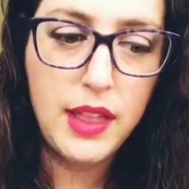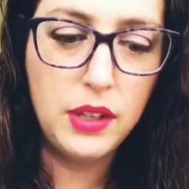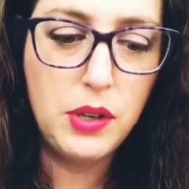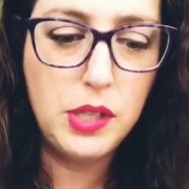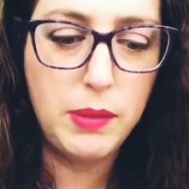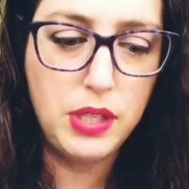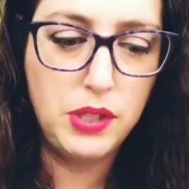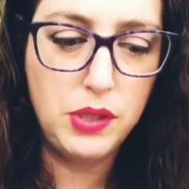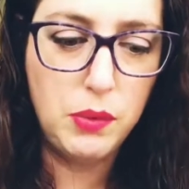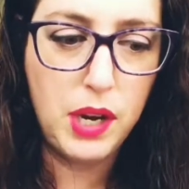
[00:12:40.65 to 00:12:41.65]
and the
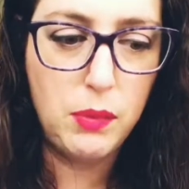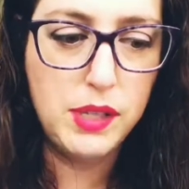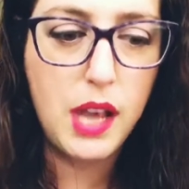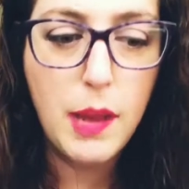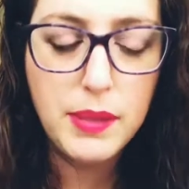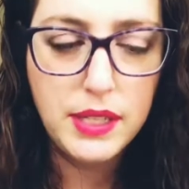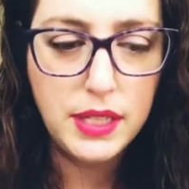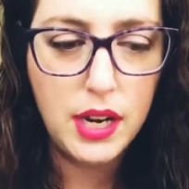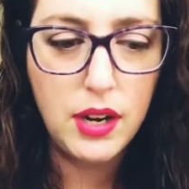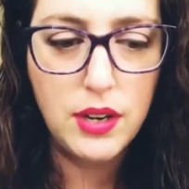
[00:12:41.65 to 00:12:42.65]
Ghostbusters one was
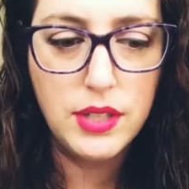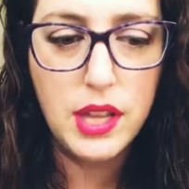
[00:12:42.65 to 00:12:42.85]
upstairs